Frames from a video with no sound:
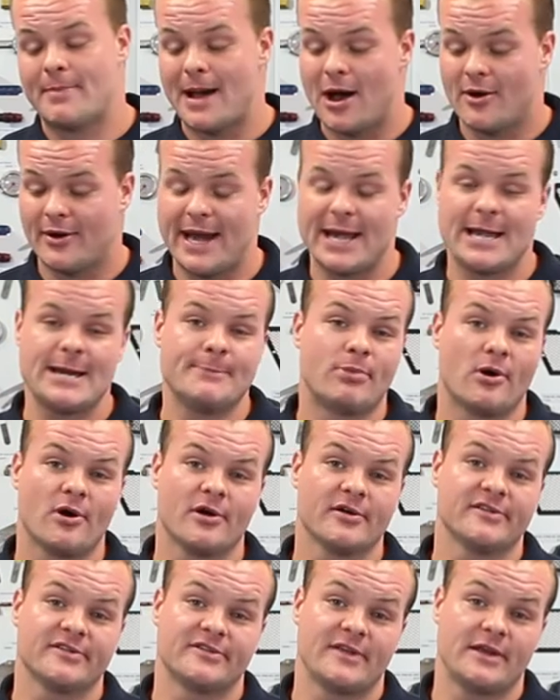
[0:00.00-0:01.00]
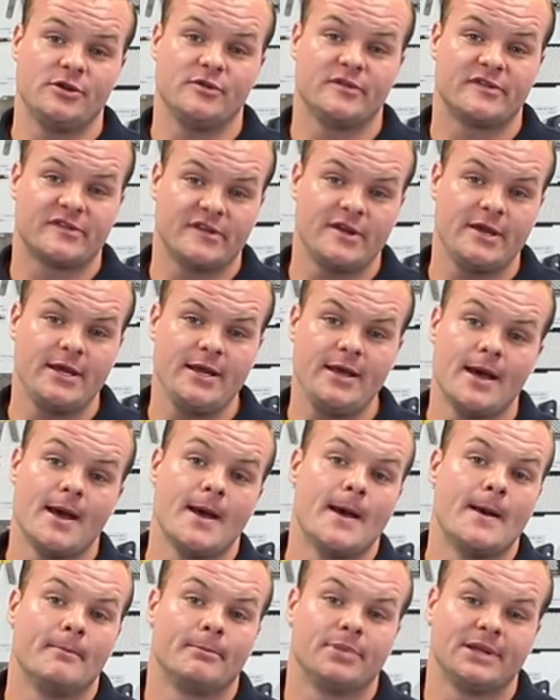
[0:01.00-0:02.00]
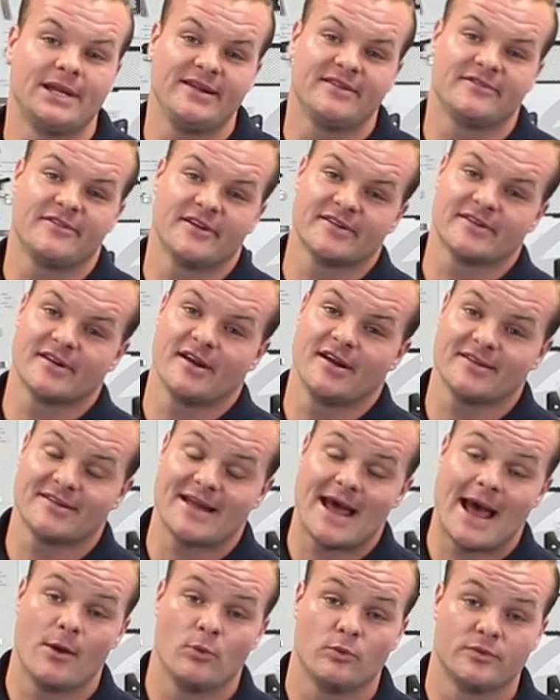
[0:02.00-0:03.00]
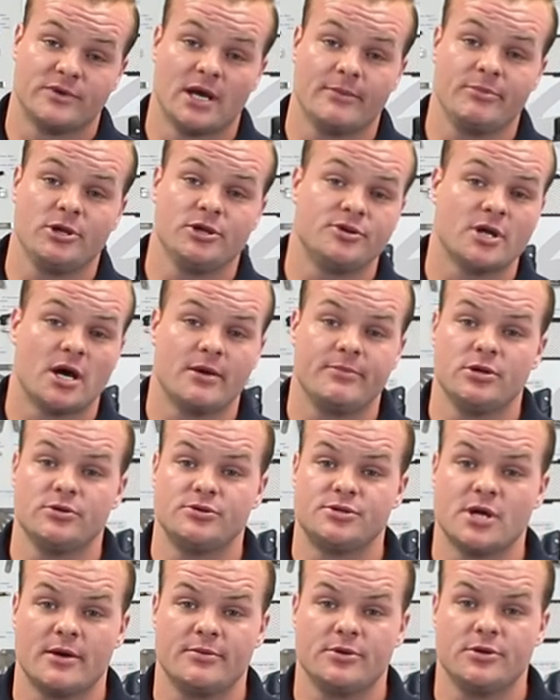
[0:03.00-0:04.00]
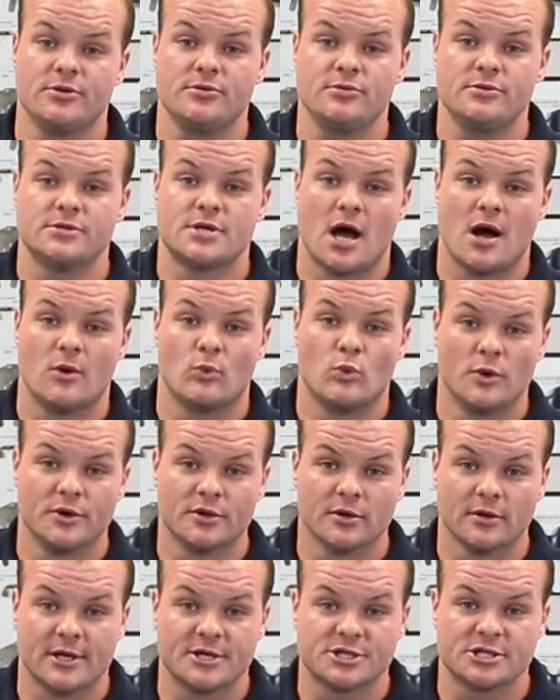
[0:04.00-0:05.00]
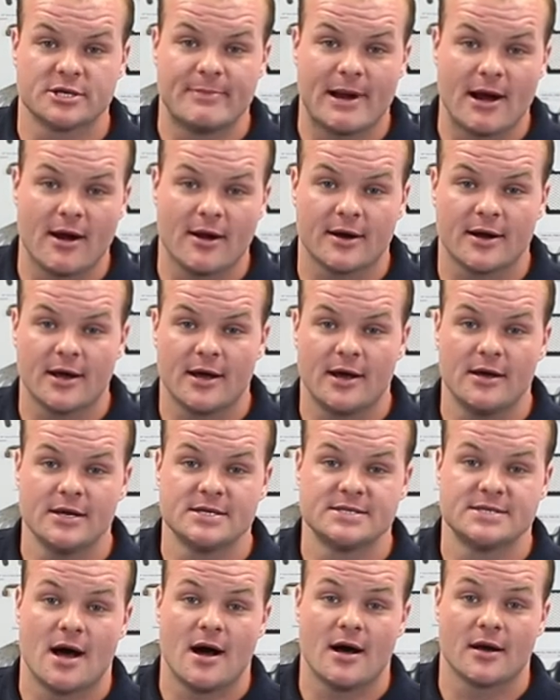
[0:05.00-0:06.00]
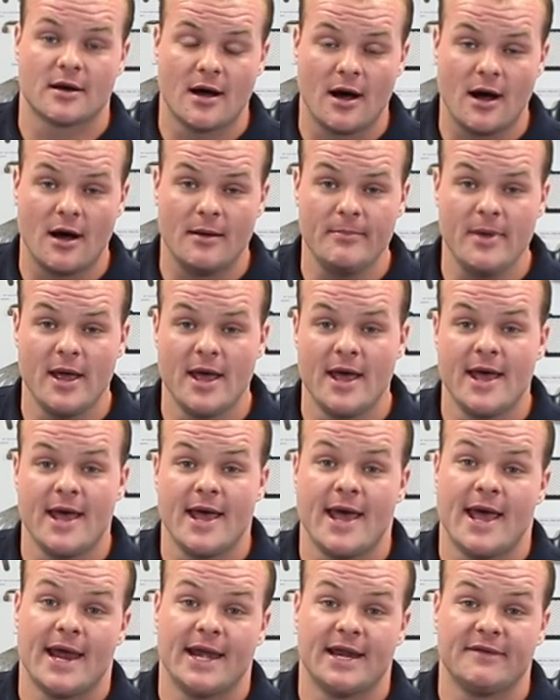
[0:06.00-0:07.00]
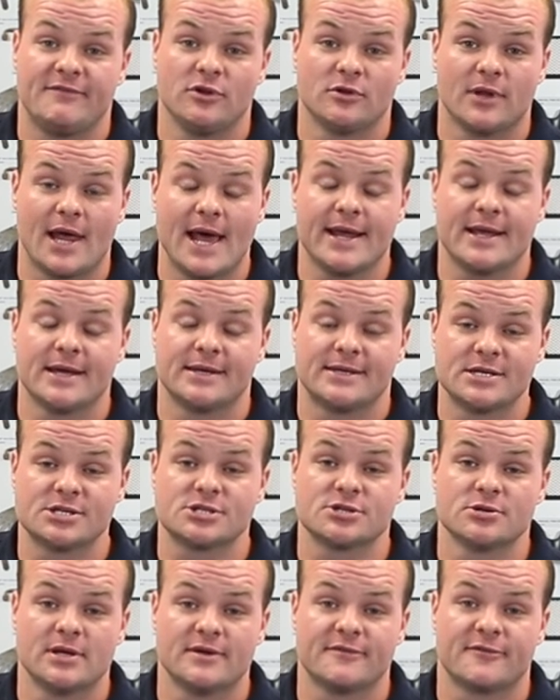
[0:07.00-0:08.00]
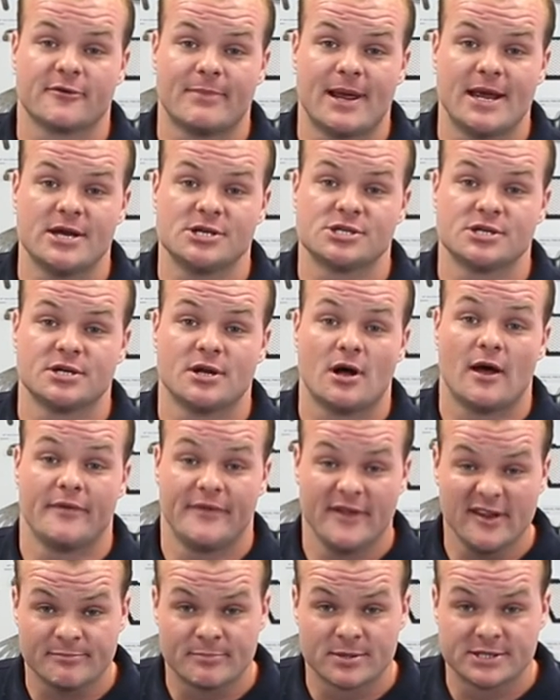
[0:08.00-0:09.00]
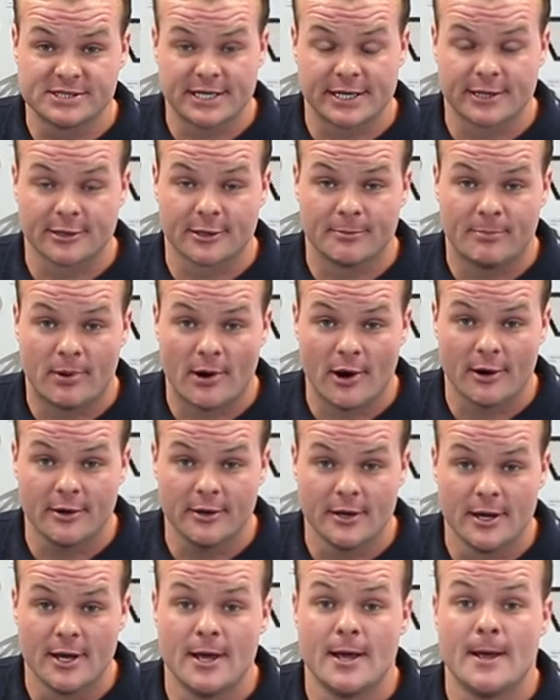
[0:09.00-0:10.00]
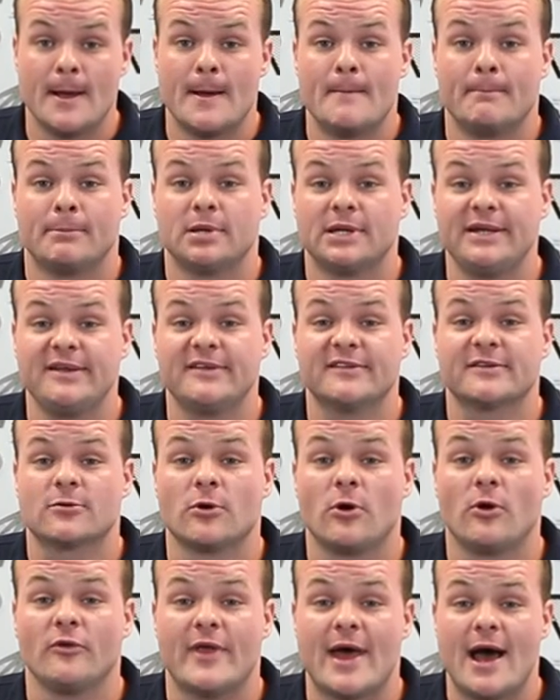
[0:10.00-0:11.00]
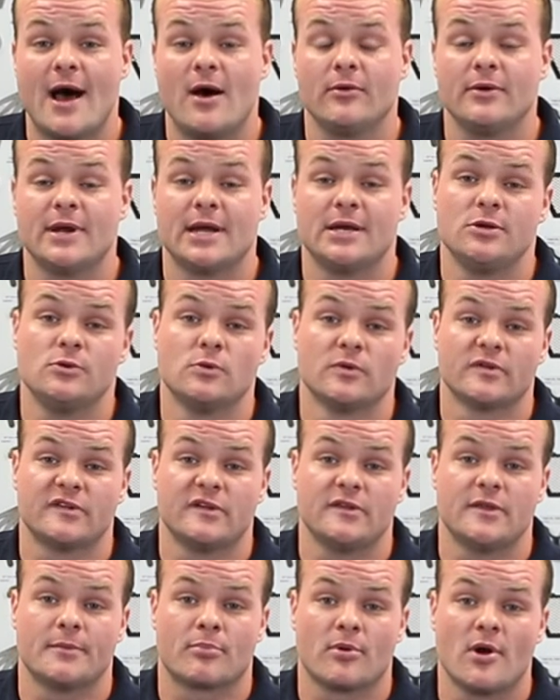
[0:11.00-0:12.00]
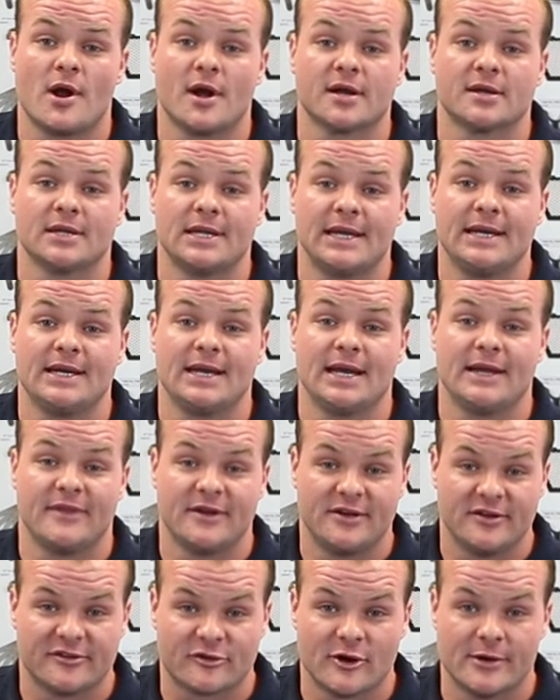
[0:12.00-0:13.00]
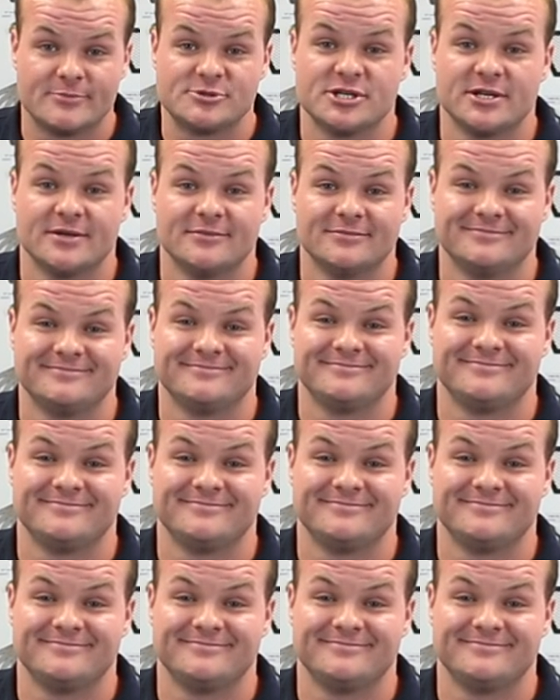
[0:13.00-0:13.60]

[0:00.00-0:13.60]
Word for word: about any parts that you see, please visit us at www.wunderlichamerica.com. And if you'd like additional information on this particular part, please scroll down and you will see the product linked in the description.